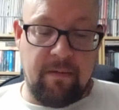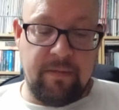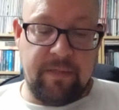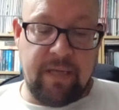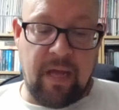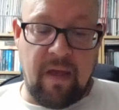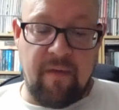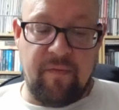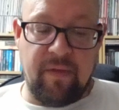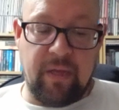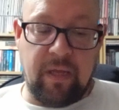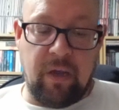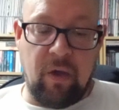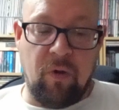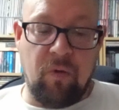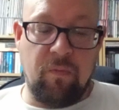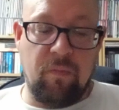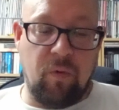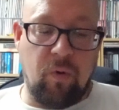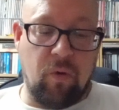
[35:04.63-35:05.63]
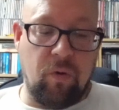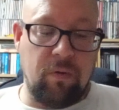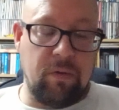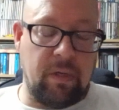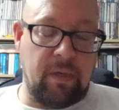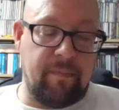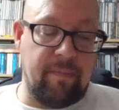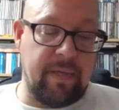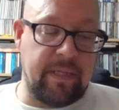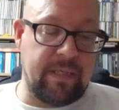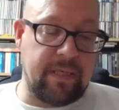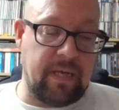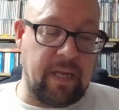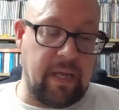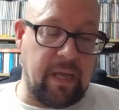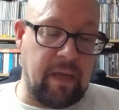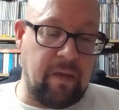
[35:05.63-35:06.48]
David Gilmour, admittedly,